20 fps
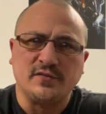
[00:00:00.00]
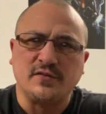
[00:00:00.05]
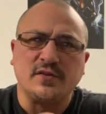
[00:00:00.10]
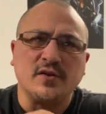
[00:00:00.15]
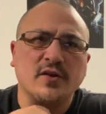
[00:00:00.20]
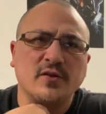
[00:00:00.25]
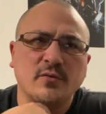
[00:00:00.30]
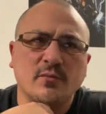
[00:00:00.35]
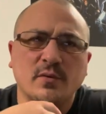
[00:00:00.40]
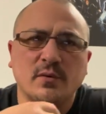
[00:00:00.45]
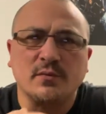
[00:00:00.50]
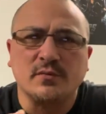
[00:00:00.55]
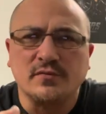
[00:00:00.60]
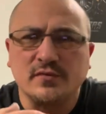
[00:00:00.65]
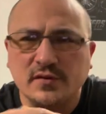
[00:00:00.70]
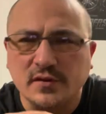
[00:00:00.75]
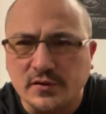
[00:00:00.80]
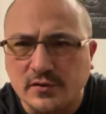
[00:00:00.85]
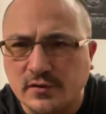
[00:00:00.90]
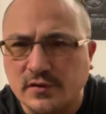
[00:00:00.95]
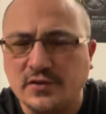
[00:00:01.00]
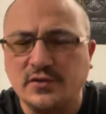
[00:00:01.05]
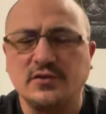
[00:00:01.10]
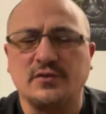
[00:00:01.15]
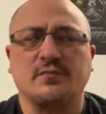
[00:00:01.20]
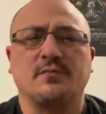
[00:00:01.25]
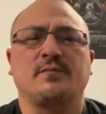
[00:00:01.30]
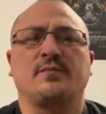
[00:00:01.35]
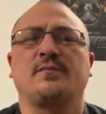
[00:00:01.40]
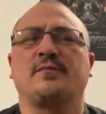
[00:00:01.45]
The other one was literally
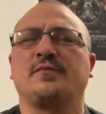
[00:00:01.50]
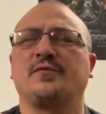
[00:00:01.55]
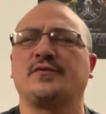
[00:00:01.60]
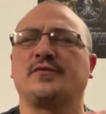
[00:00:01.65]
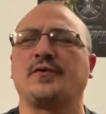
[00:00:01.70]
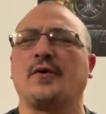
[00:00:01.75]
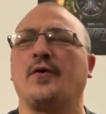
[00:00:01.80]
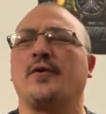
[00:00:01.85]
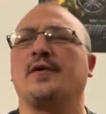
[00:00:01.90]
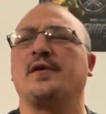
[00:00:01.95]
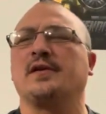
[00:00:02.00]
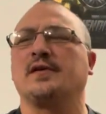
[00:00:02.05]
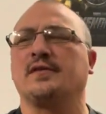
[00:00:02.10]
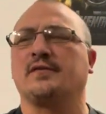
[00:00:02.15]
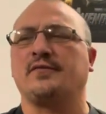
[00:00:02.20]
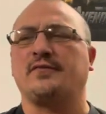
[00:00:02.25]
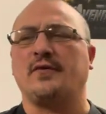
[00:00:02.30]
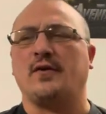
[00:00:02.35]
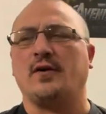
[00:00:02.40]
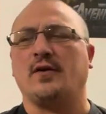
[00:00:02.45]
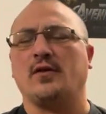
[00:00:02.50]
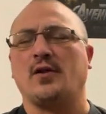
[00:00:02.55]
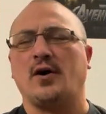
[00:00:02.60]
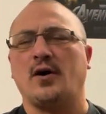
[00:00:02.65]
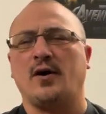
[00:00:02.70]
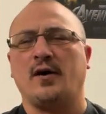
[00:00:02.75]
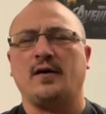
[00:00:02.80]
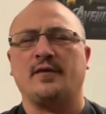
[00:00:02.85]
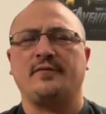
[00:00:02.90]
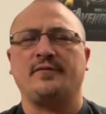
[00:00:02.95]
just starting to fall
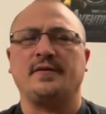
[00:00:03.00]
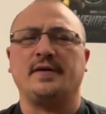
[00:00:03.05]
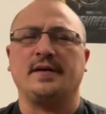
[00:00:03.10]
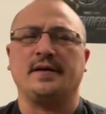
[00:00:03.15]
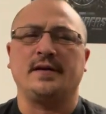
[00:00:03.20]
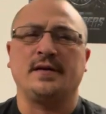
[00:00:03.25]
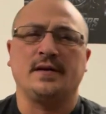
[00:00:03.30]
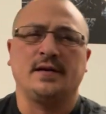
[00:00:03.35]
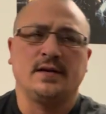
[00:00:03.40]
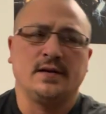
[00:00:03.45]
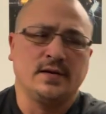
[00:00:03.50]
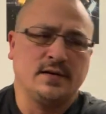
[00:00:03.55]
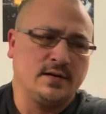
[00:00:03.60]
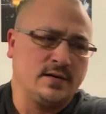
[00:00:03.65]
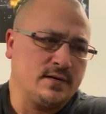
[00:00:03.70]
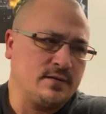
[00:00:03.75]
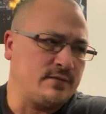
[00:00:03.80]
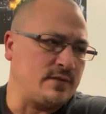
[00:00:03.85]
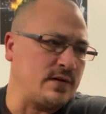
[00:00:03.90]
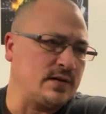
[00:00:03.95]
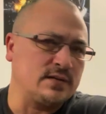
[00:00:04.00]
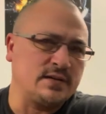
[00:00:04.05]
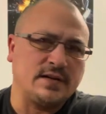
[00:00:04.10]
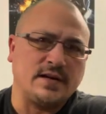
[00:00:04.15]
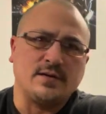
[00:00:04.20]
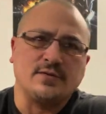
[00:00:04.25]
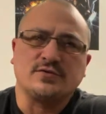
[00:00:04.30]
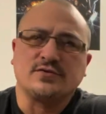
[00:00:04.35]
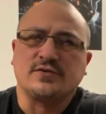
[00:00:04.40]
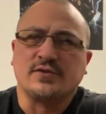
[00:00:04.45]
off. And finally, I
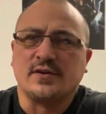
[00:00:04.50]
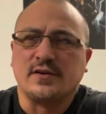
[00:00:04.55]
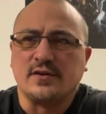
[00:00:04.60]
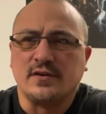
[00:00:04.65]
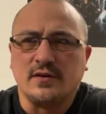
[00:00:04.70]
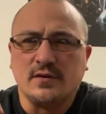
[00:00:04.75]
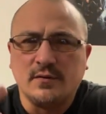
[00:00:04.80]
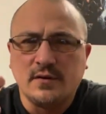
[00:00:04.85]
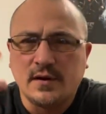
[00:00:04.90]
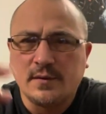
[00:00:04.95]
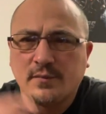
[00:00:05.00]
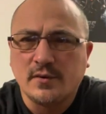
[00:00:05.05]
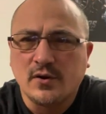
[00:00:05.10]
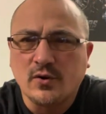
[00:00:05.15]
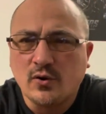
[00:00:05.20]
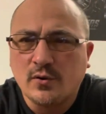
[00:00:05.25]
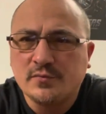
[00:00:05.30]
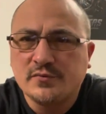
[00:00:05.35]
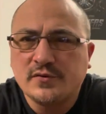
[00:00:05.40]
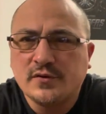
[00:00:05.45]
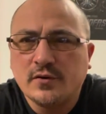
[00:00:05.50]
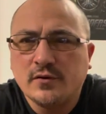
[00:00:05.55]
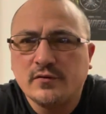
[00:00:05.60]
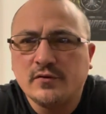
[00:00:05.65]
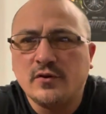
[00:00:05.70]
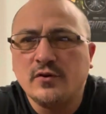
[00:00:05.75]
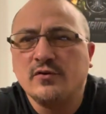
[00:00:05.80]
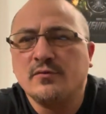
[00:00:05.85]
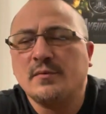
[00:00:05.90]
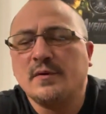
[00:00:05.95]
was like, you know what? I'm going to go upstairs
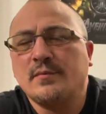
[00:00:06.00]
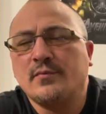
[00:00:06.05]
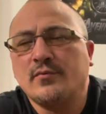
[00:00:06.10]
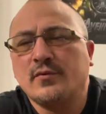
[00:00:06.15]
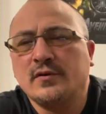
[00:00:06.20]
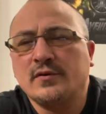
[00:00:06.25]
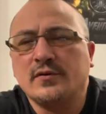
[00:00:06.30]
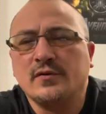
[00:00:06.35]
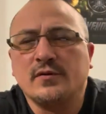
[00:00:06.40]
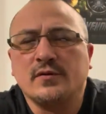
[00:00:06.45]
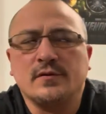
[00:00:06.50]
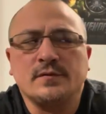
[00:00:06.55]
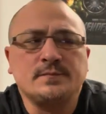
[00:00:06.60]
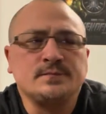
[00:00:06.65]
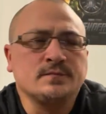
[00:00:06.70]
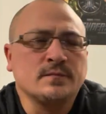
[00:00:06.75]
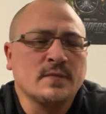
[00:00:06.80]
and use my printer.